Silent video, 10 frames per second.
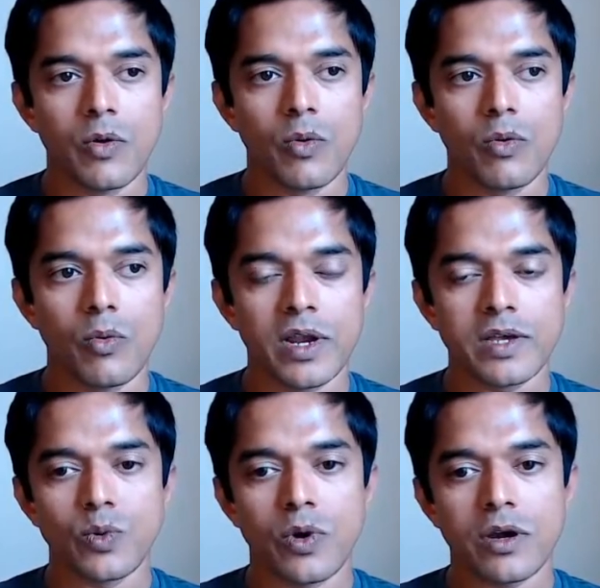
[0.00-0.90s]
what has
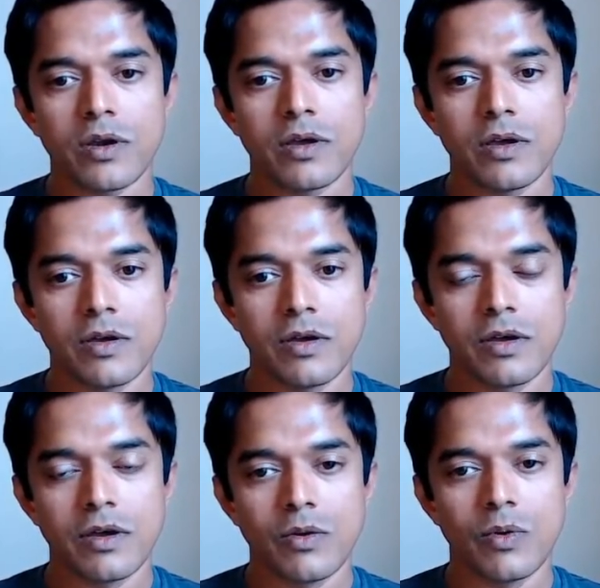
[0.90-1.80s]
worked
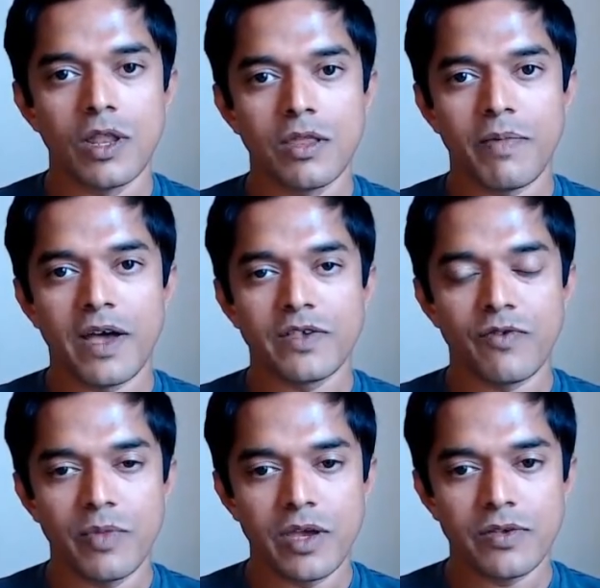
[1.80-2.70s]
well in the past for
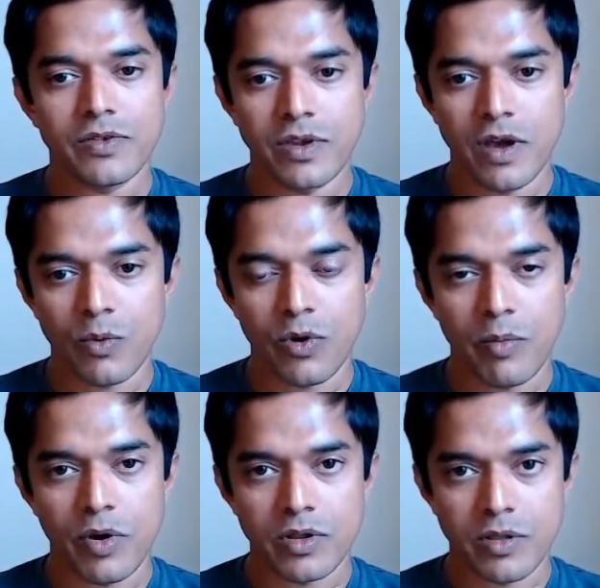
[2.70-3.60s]
me is to not worry
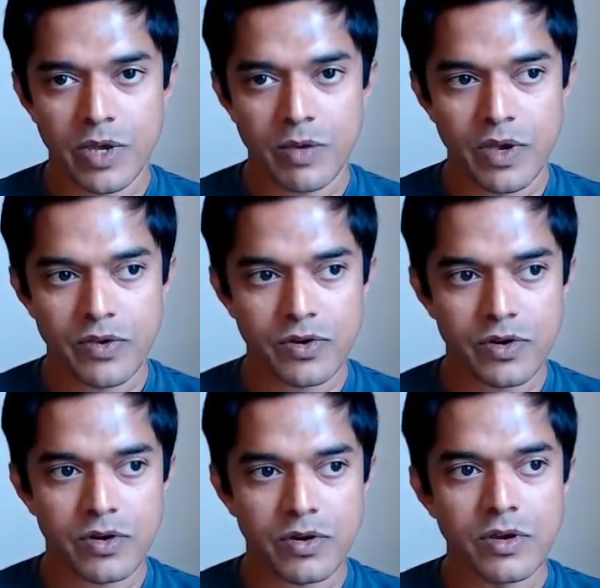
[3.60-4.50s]
about the big
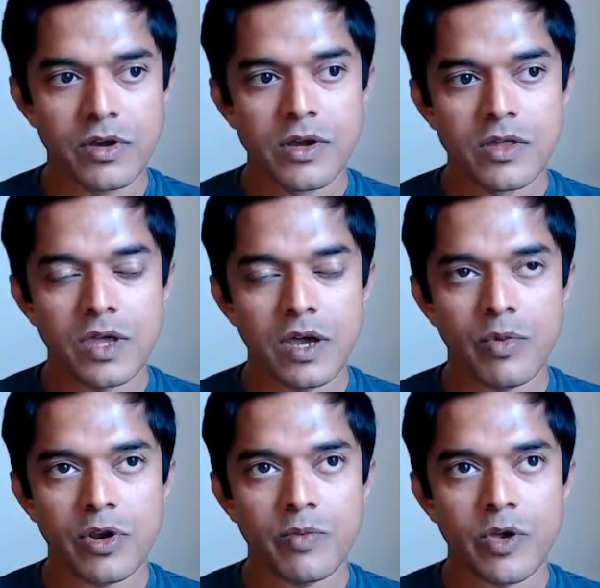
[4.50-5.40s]
picture. Think
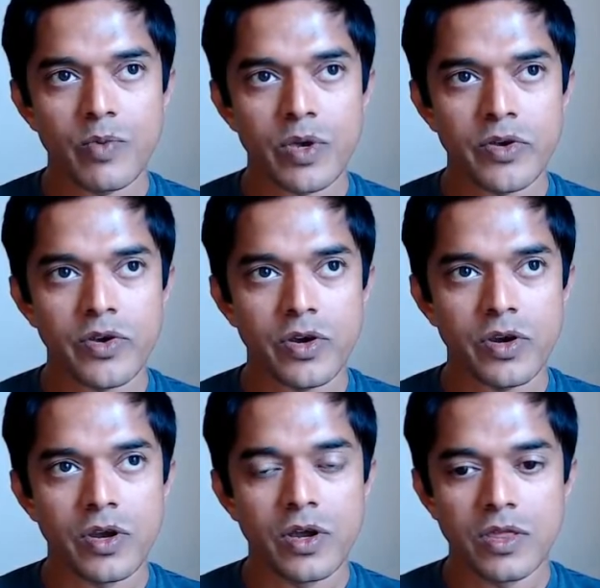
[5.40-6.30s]
about the big picture,
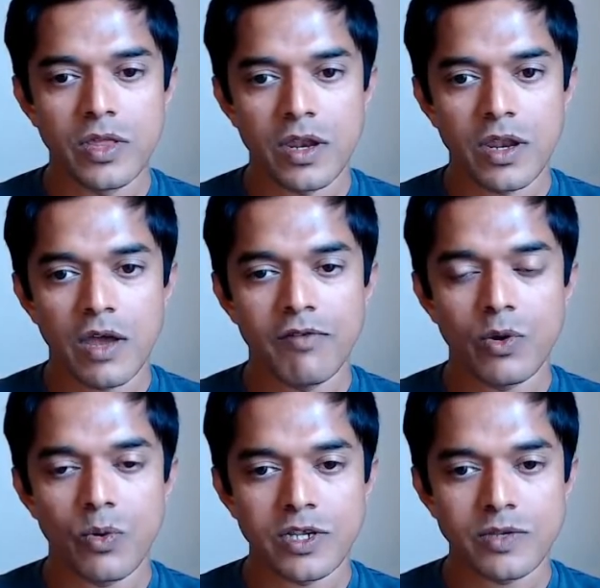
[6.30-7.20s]
then dive into
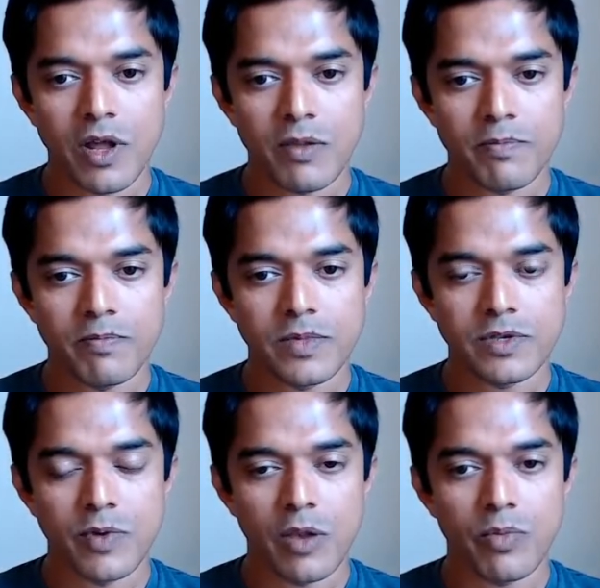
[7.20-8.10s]
one small
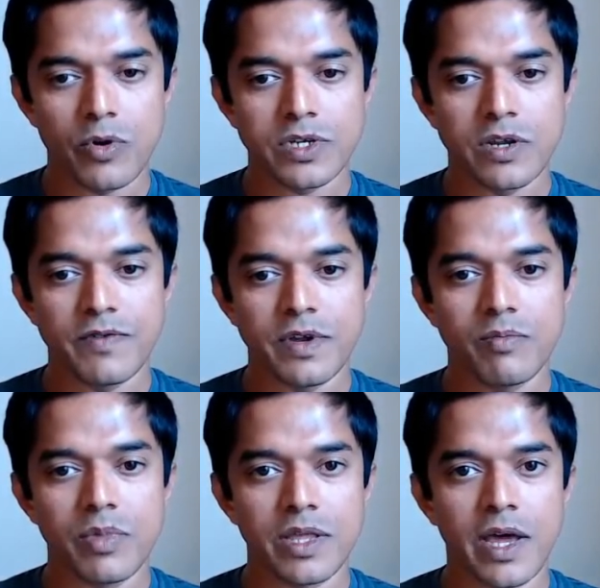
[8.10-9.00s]
portion of it,
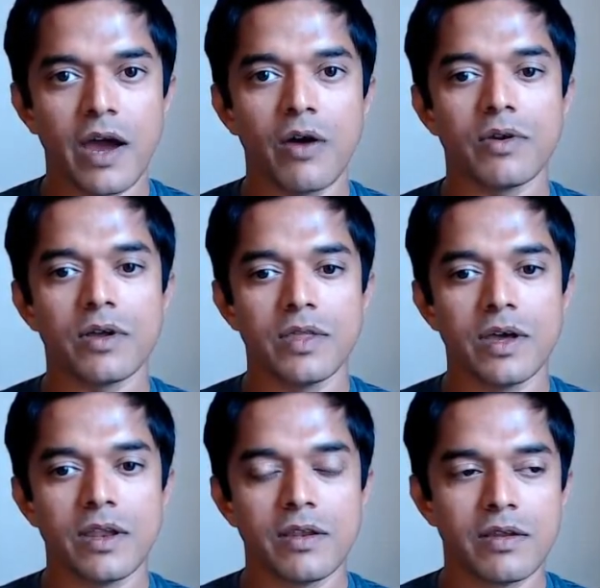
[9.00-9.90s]
build that out, and
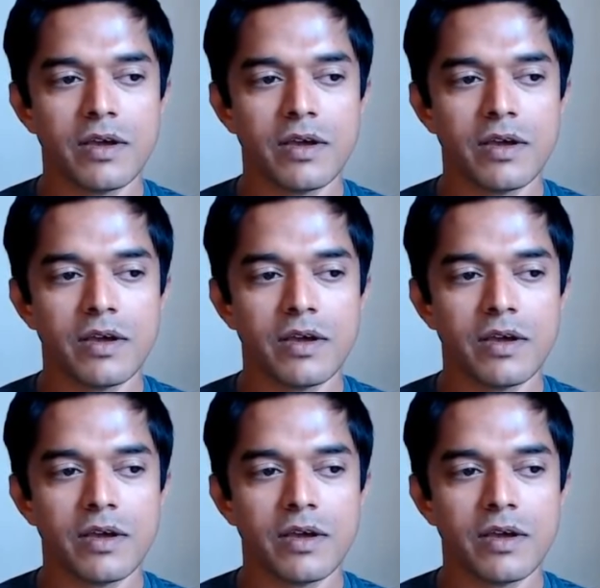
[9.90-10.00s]
then